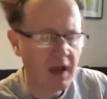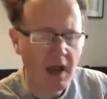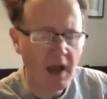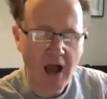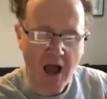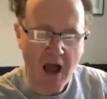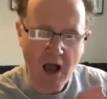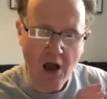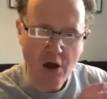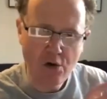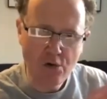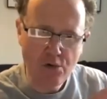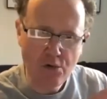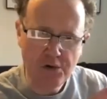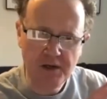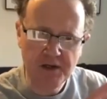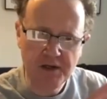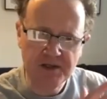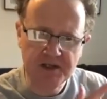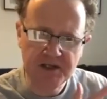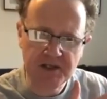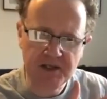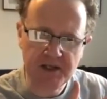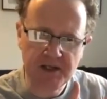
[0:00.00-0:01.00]
How
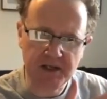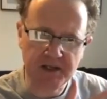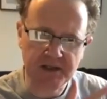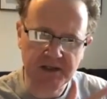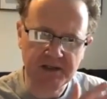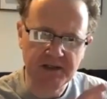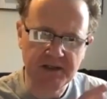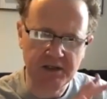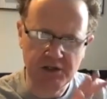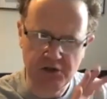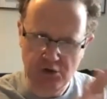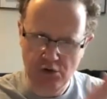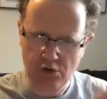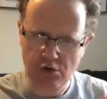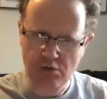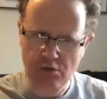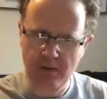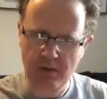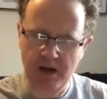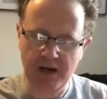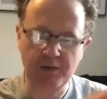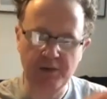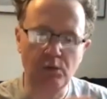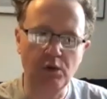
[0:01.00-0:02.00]
does this, in your
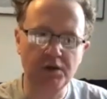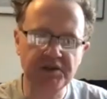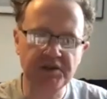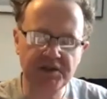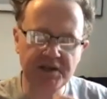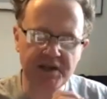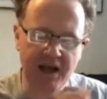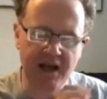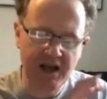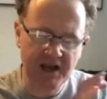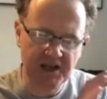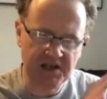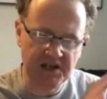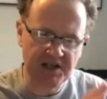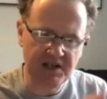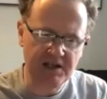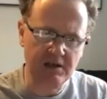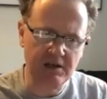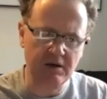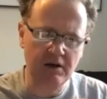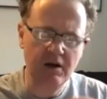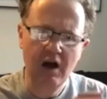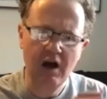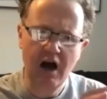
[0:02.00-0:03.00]
mind, what's the
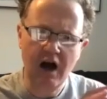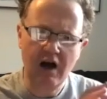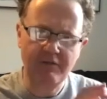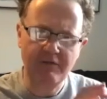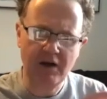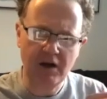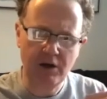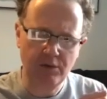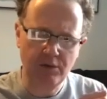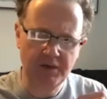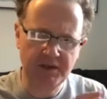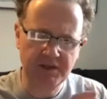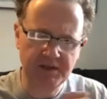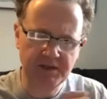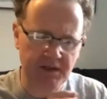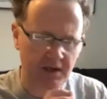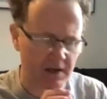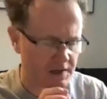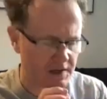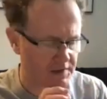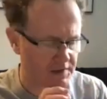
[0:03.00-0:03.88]
idea of how this